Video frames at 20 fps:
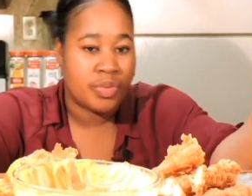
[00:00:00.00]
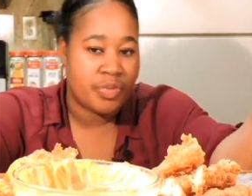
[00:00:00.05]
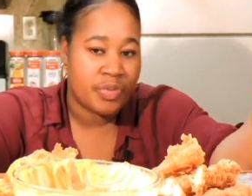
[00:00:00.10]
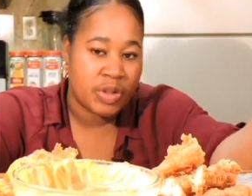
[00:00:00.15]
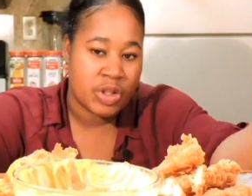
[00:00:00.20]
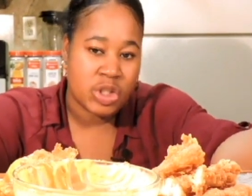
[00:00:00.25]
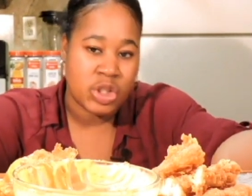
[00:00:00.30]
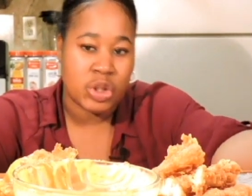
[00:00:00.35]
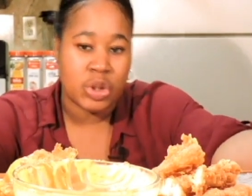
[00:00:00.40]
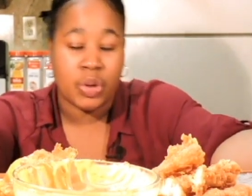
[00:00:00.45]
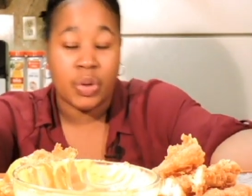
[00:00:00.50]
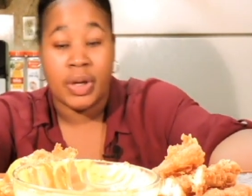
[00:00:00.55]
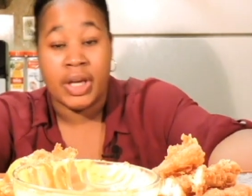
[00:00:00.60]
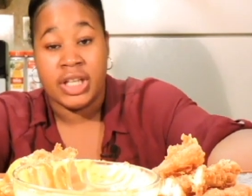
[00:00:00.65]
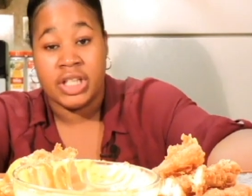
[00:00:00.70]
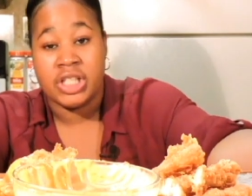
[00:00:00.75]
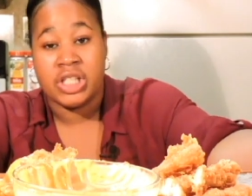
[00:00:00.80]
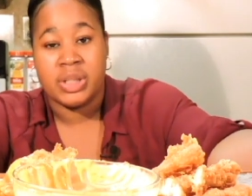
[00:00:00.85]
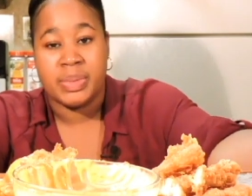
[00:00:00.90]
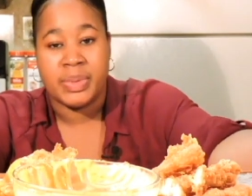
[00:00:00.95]
physical,
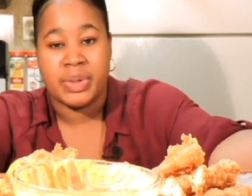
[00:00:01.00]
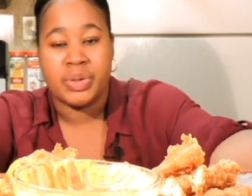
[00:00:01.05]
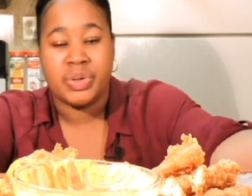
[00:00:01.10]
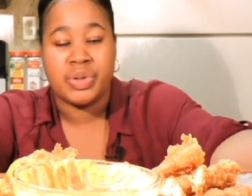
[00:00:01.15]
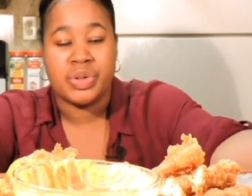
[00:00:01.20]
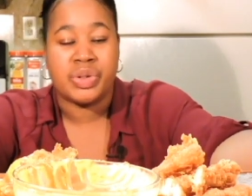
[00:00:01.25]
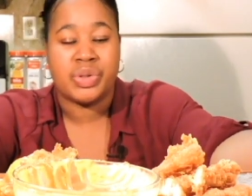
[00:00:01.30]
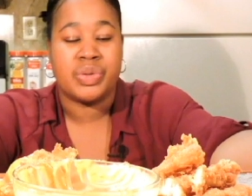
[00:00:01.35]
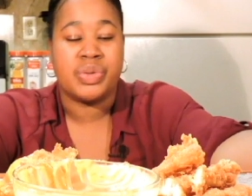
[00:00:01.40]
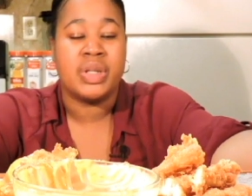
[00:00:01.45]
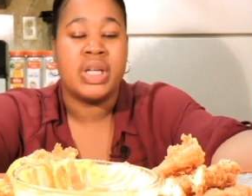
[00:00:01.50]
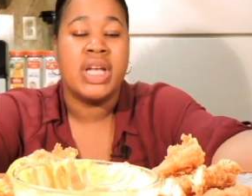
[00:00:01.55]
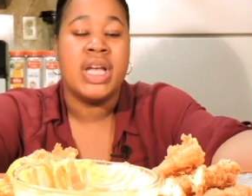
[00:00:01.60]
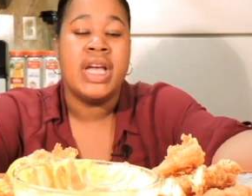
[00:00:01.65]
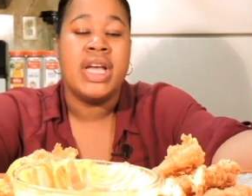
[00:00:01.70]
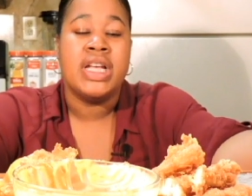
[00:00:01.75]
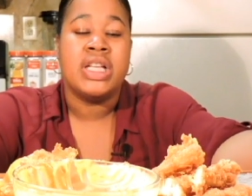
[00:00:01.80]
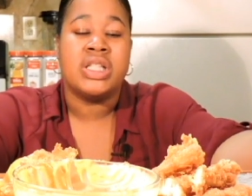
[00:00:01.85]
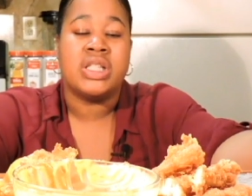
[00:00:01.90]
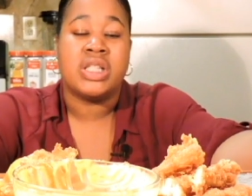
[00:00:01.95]
and spiritual.
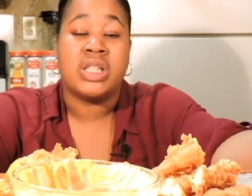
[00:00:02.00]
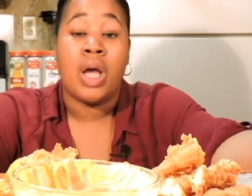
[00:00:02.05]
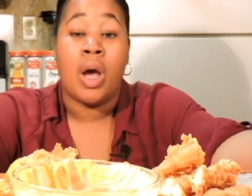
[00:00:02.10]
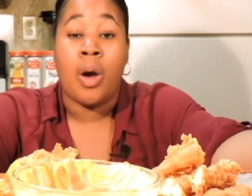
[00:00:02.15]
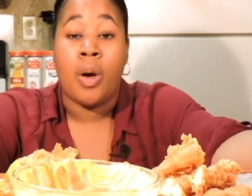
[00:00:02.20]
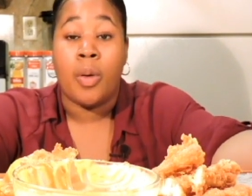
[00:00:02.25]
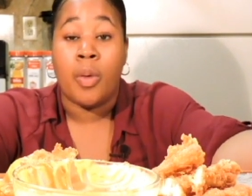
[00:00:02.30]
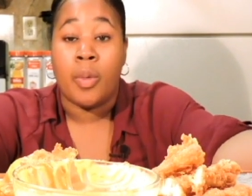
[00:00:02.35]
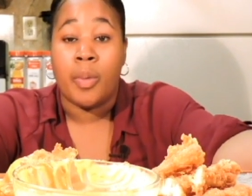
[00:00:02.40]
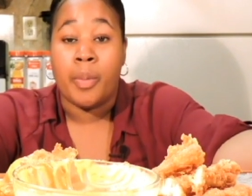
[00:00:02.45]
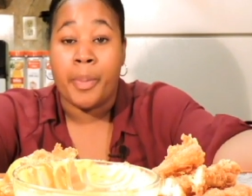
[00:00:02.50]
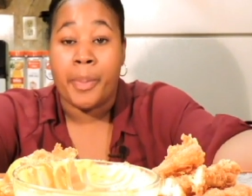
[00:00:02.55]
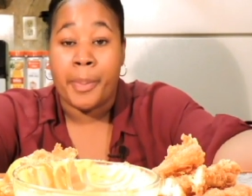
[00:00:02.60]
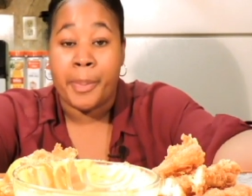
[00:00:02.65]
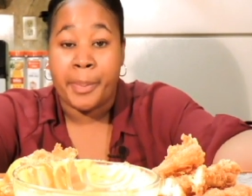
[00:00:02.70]
So,